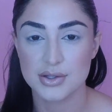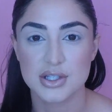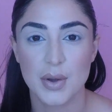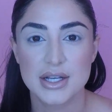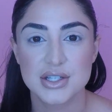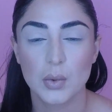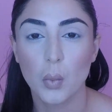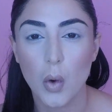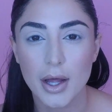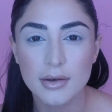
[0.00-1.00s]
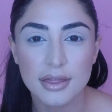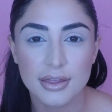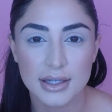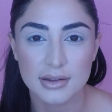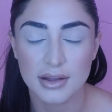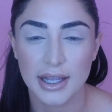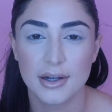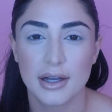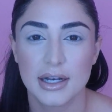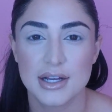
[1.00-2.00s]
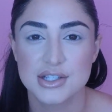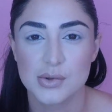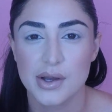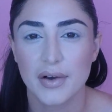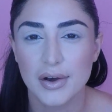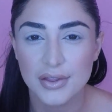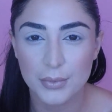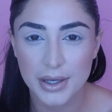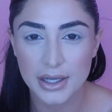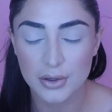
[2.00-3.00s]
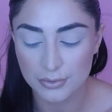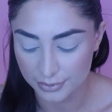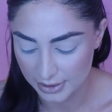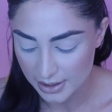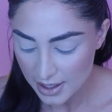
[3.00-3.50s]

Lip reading: So I do one thin layer and I do it all the way over,